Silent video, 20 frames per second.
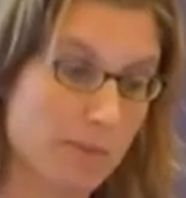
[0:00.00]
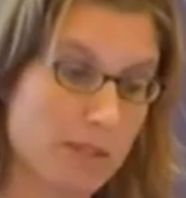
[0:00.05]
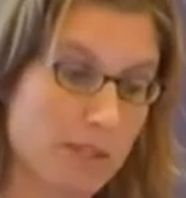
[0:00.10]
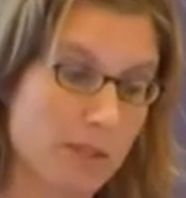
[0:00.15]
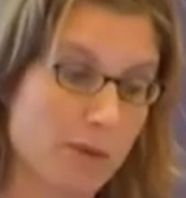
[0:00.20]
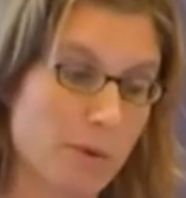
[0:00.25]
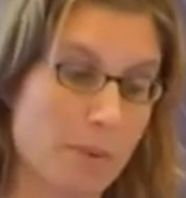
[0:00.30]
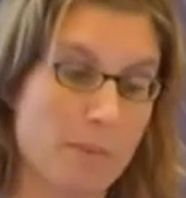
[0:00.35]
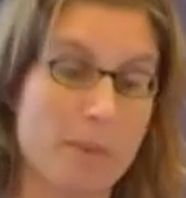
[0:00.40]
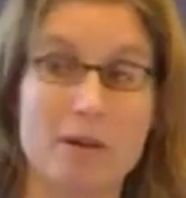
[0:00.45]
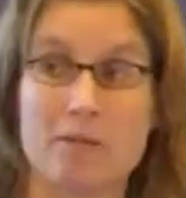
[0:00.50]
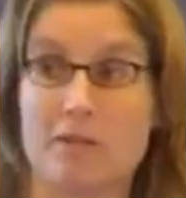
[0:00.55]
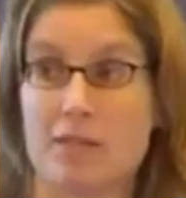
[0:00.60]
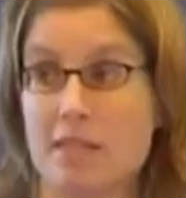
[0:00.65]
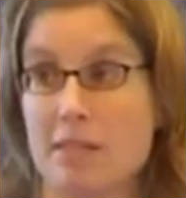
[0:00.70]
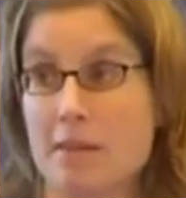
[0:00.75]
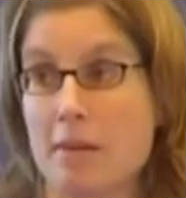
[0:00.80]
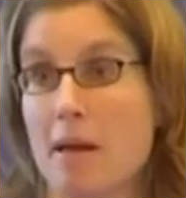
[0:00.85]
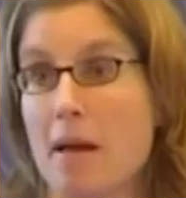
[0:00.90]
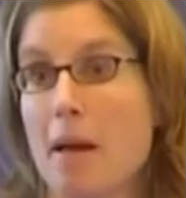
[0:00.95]
with you about
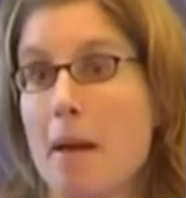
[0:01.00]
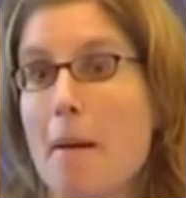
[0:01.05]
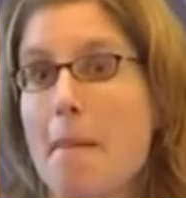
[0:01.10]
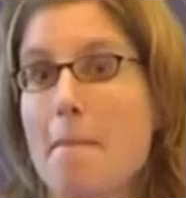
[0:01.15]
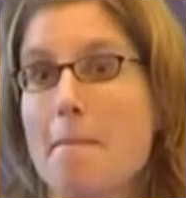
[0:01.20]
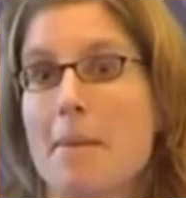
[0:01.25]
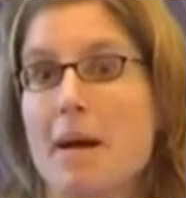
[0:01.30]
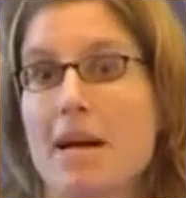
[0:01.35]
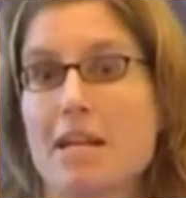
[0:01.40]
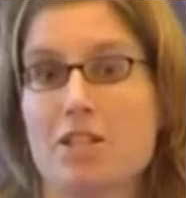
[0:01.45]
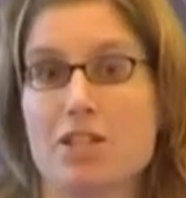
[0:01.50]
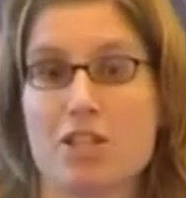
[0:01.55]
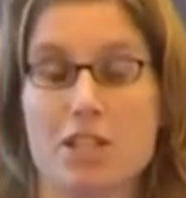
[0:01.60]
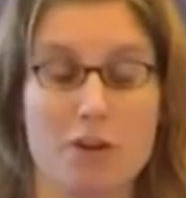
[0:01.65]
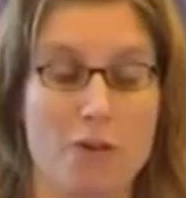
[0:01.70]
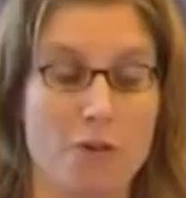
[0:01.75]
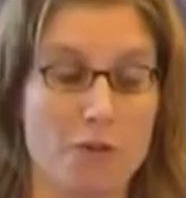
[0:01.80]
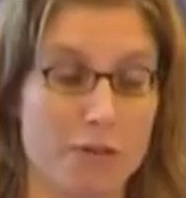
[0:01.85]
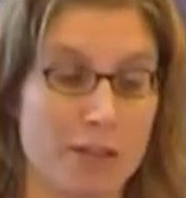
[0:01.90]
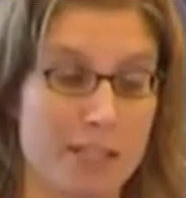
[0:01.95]
this
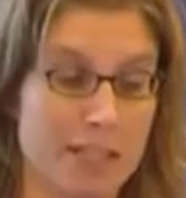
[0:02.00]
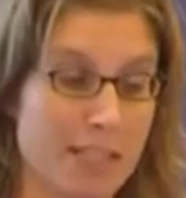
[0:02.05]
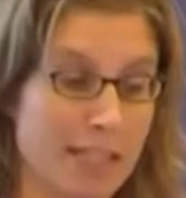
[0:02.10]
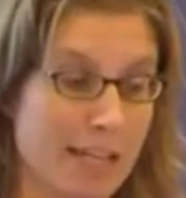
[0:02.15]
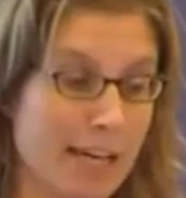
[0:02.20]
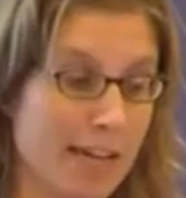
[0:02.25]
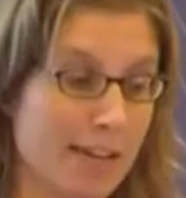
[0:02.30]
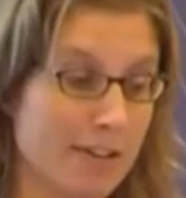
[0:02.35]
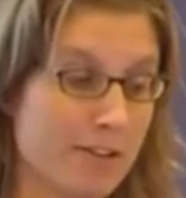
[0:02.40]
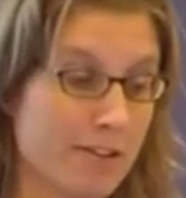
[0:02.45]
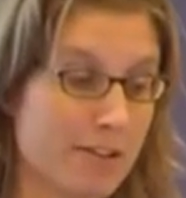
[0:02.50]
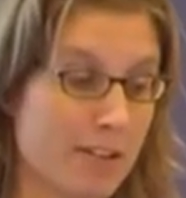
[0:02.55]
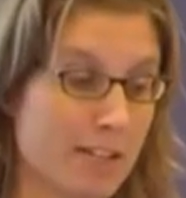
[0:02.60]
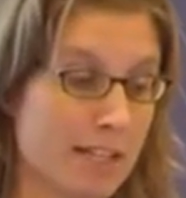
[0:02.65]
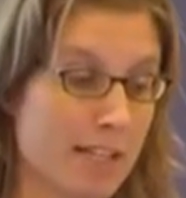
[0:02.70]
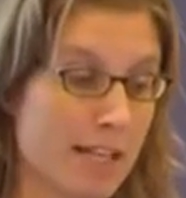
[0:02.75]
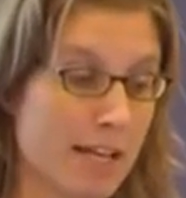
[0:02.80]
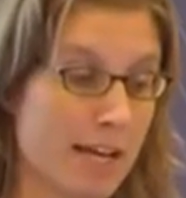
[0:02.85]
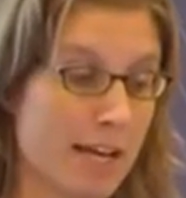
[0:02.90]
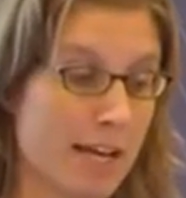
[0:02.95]
matching of indicators.